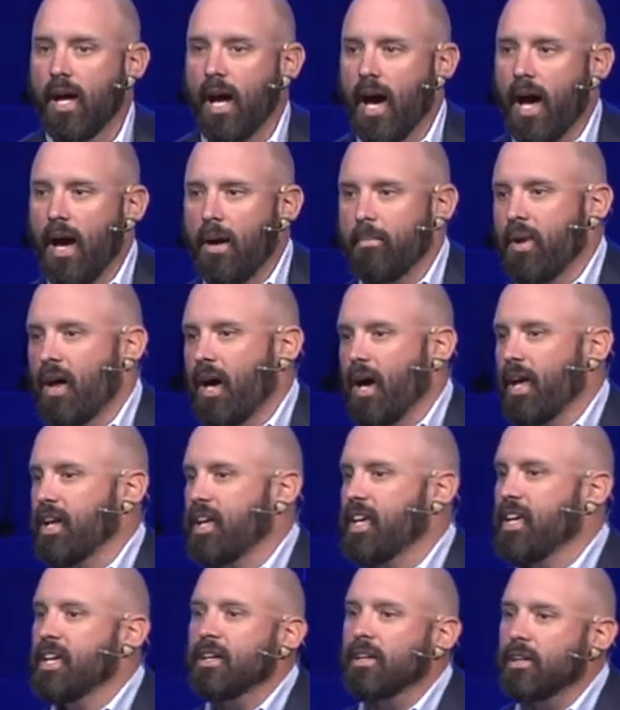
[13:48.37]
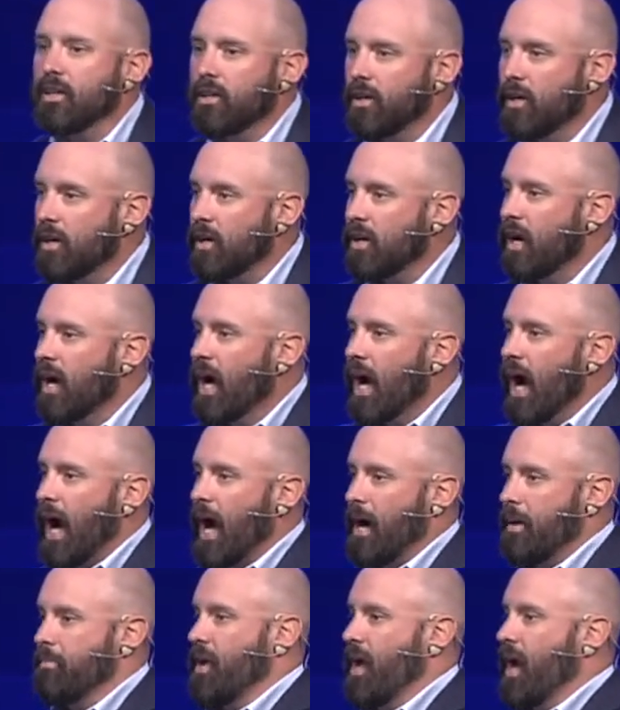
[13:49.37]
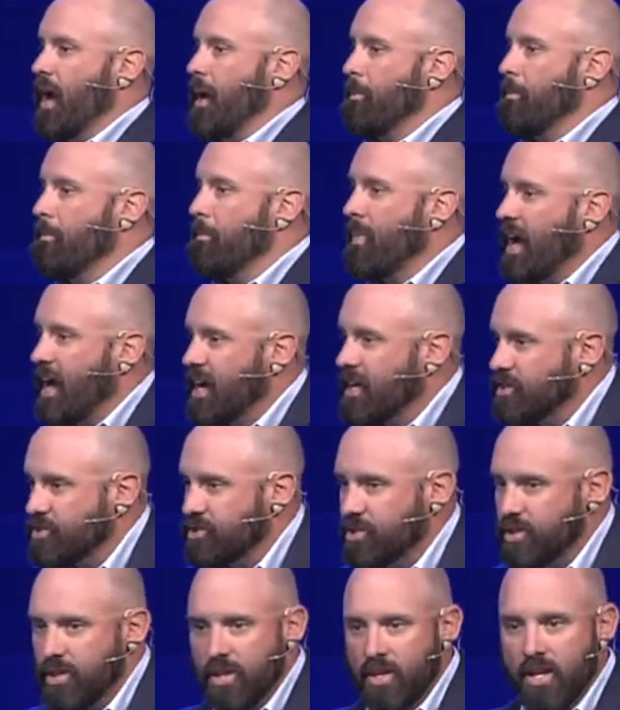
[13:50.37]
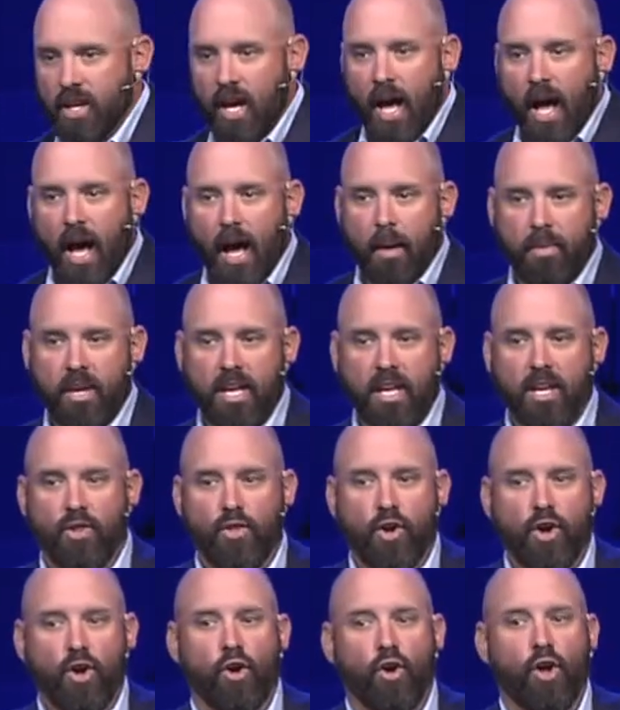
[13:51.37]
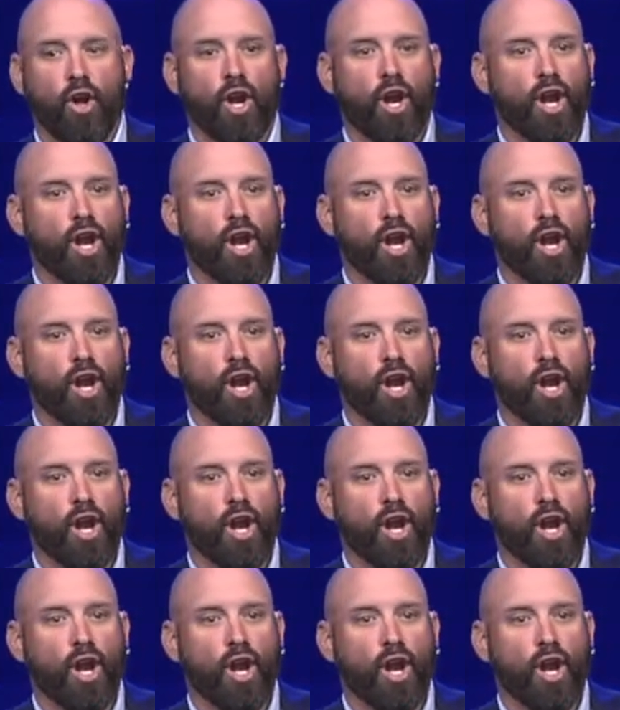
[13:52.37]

I'm not Hitler. I'm not Manson. I mean, there are a